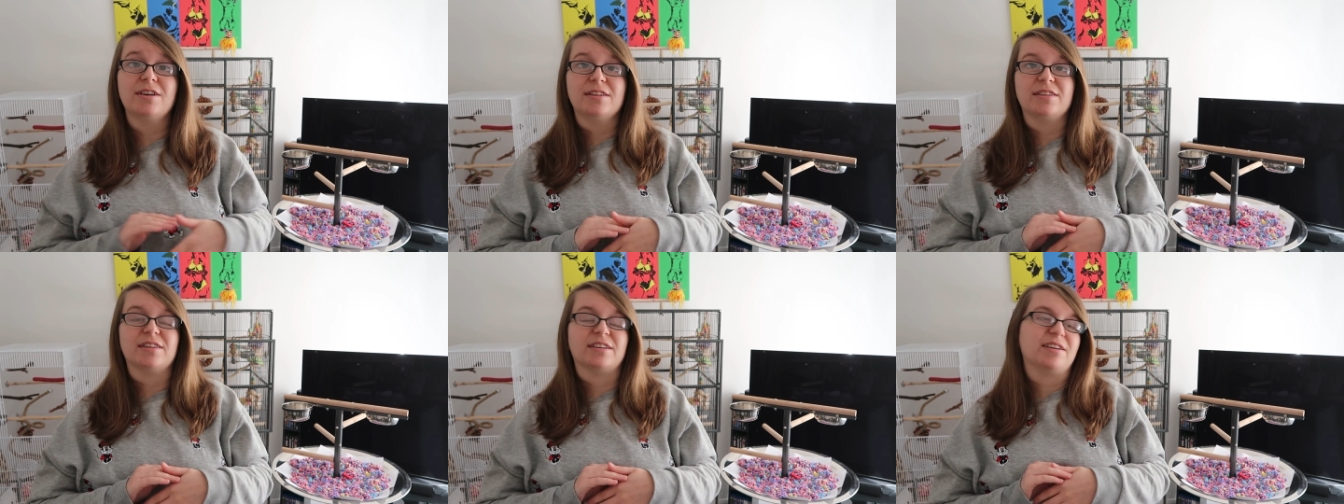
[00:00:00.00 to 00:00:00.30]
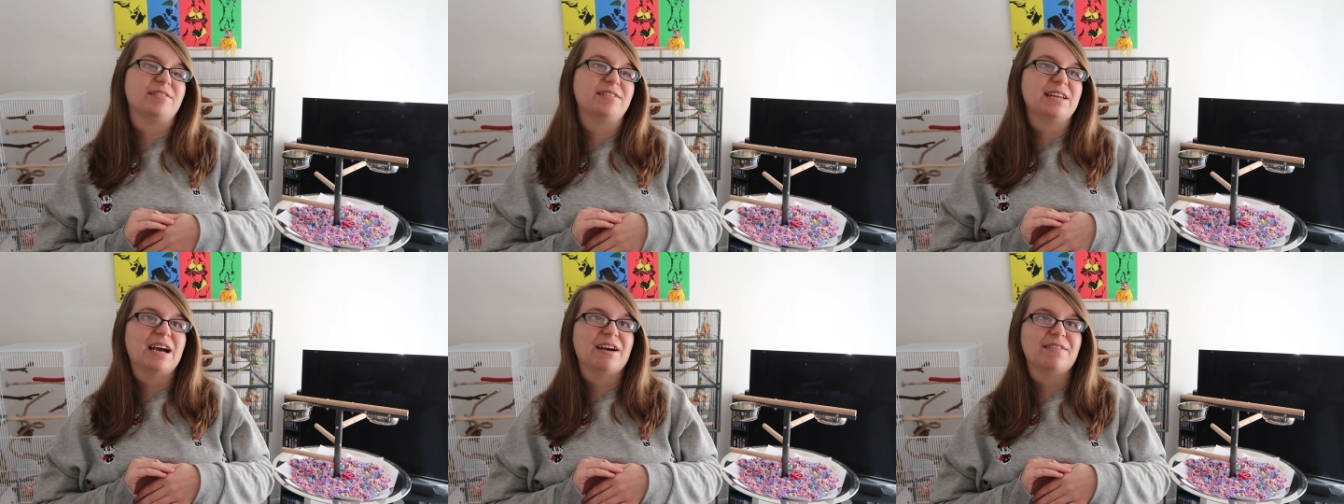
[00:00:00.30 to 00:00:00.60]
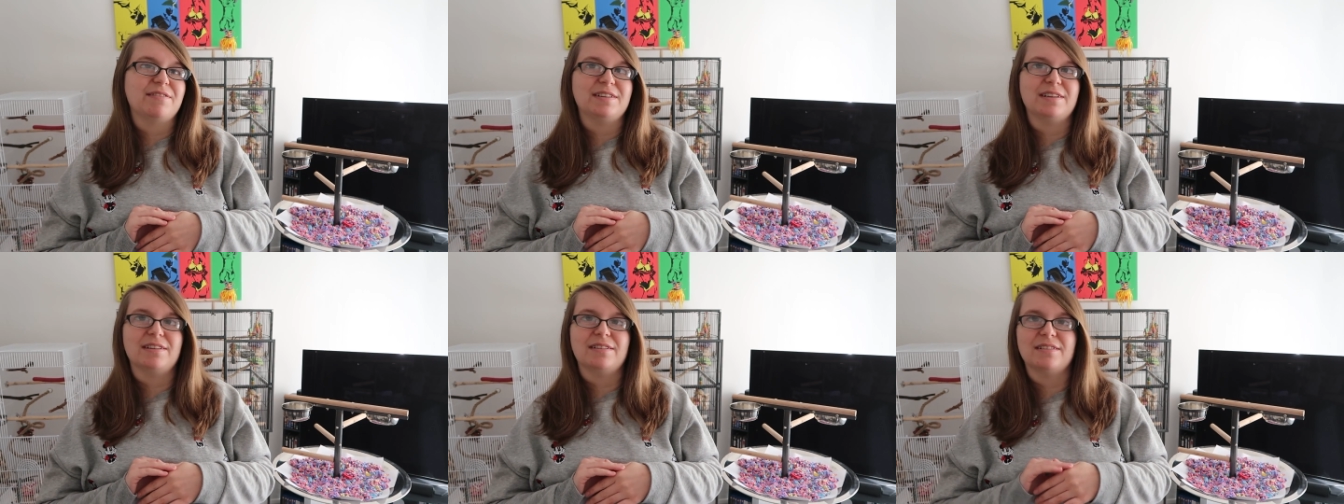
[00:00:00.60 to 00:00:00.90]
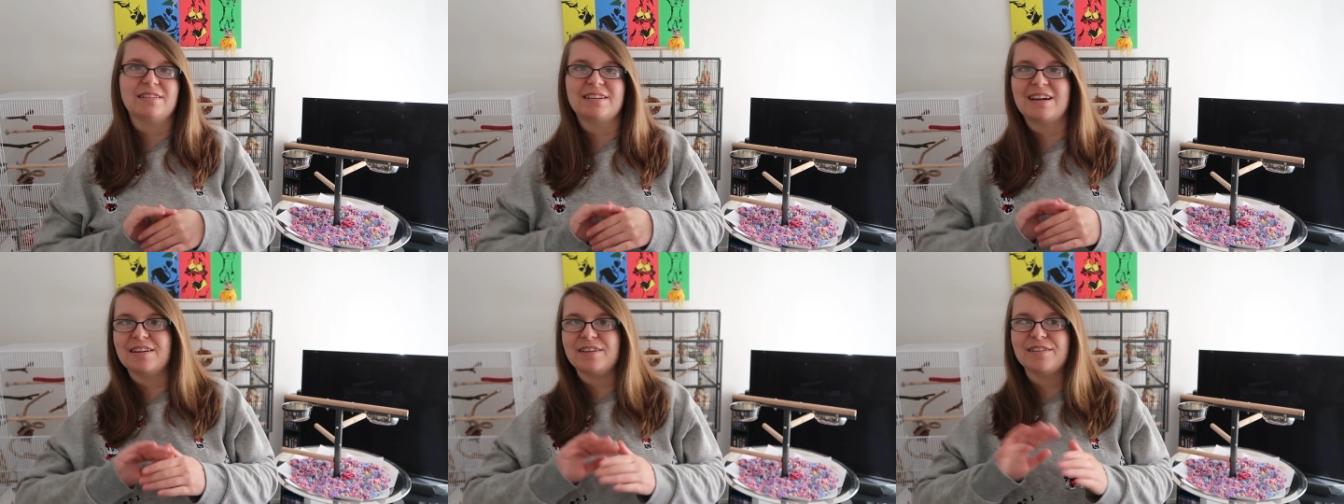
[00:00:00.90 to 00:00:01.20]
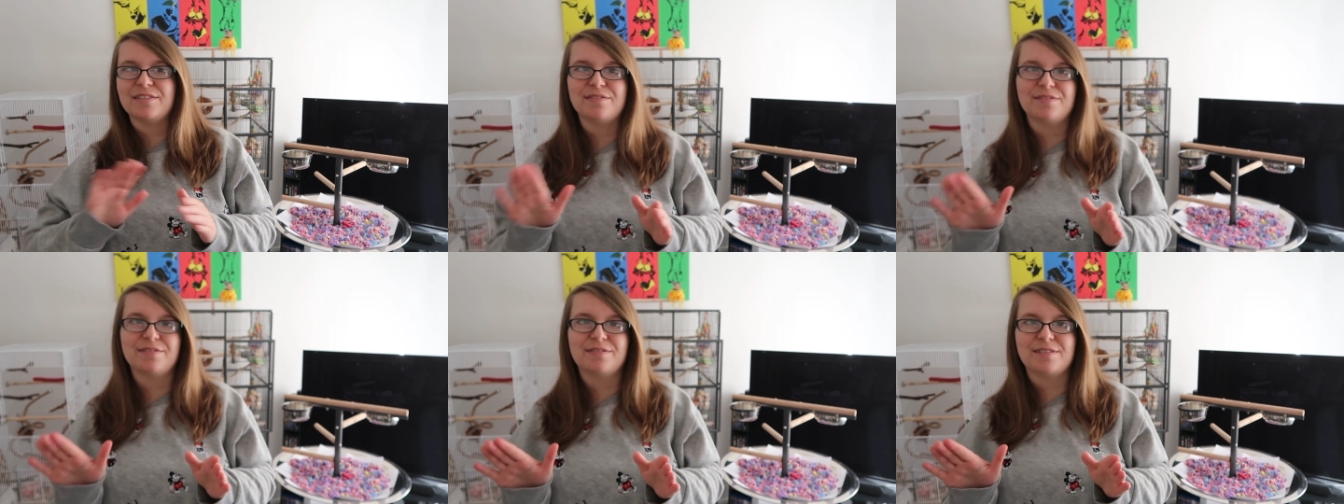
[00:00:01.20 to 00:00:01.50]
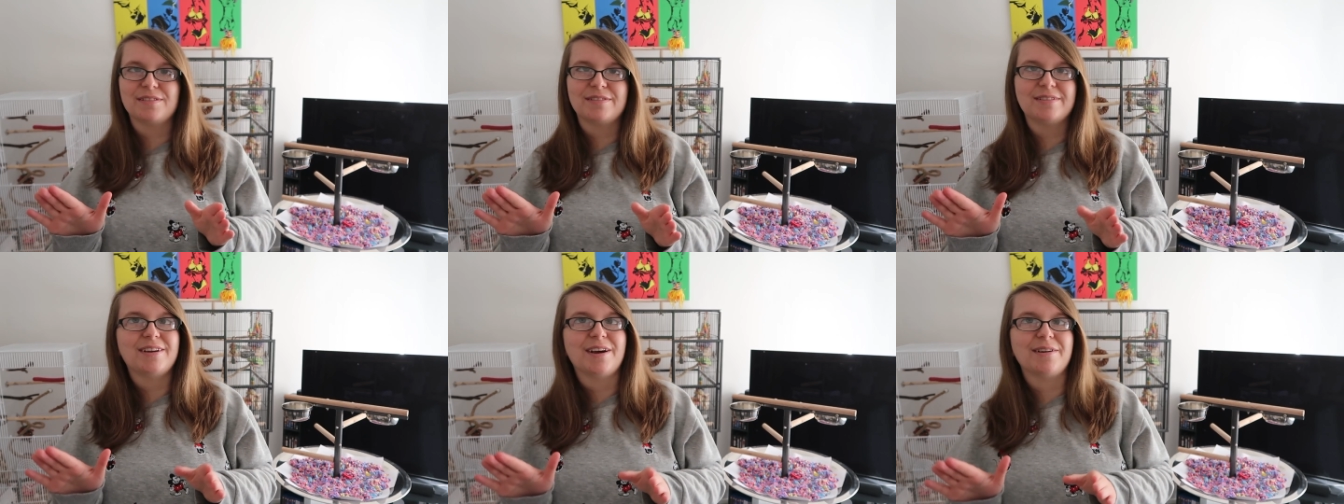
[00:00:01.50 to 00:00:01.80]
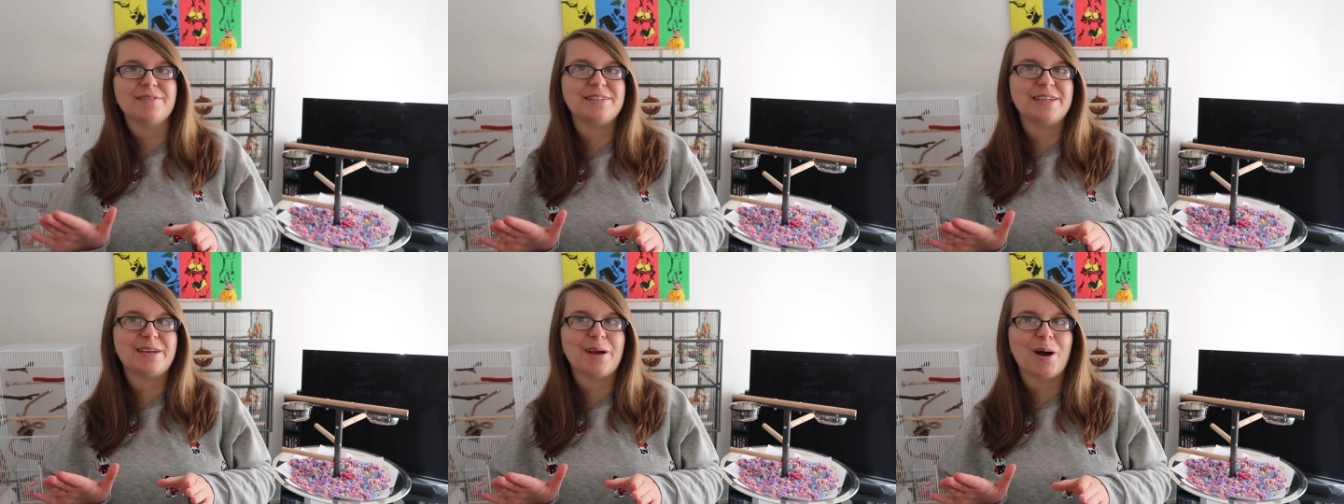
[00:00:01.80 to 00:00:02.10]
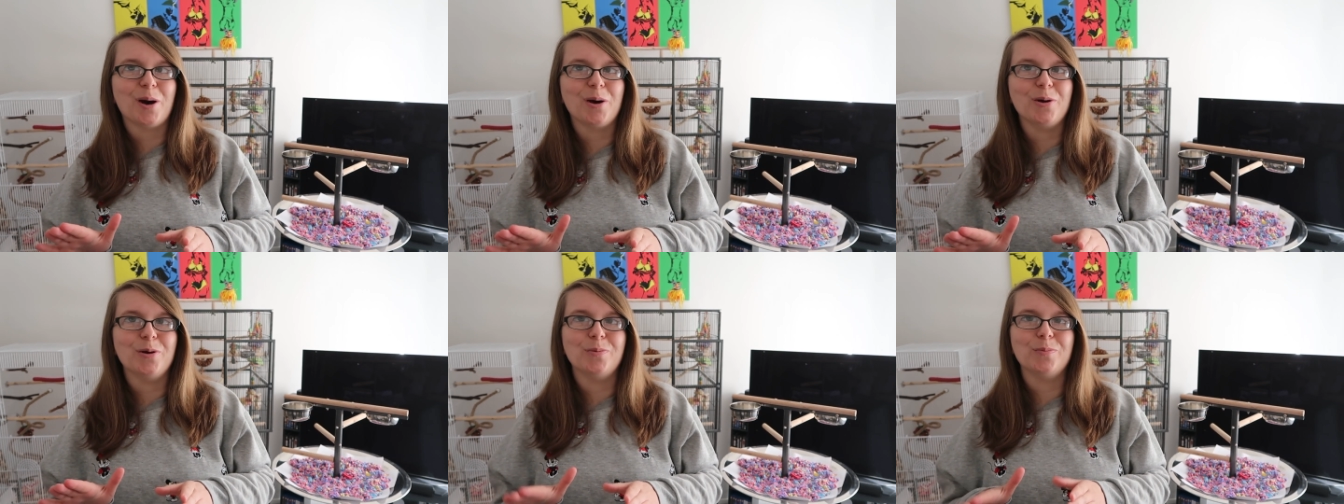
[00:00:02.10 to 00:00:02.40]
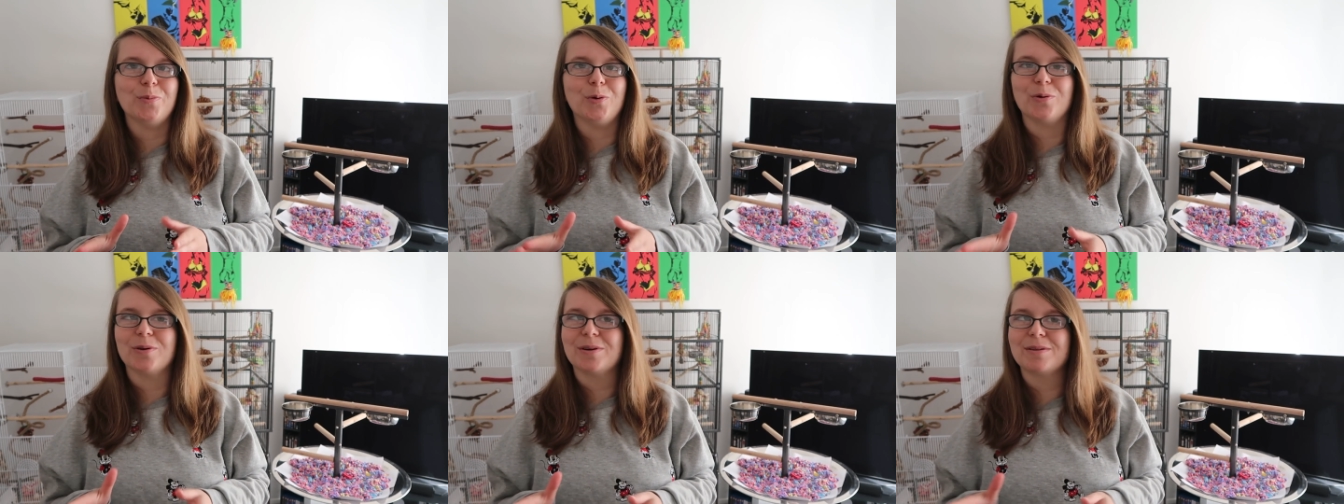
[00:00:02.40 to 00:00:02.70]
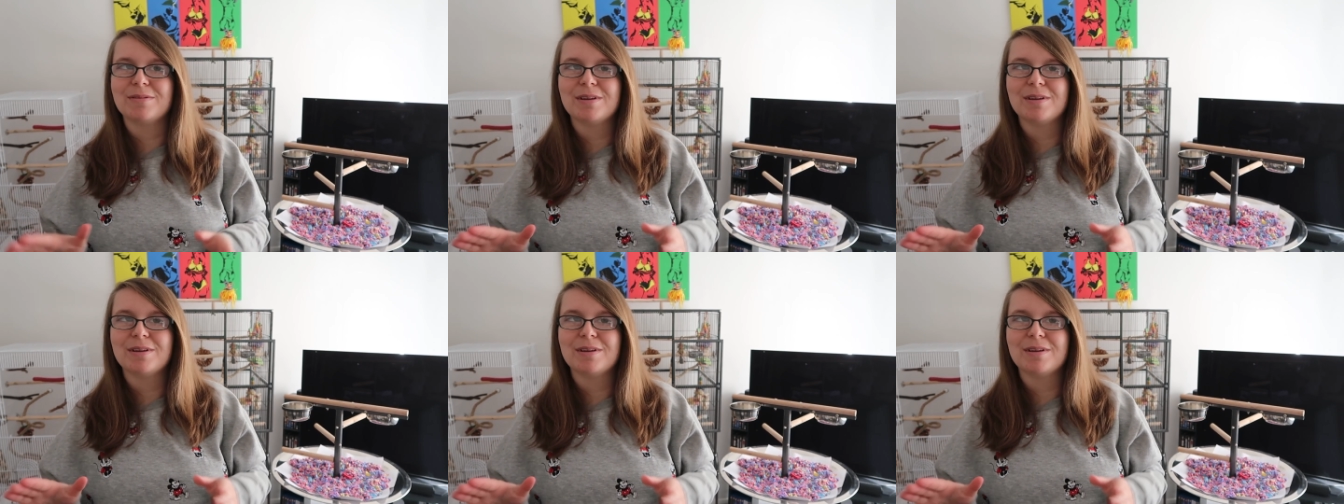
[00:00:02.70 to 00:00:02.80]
They don't have a little kind of cozy home or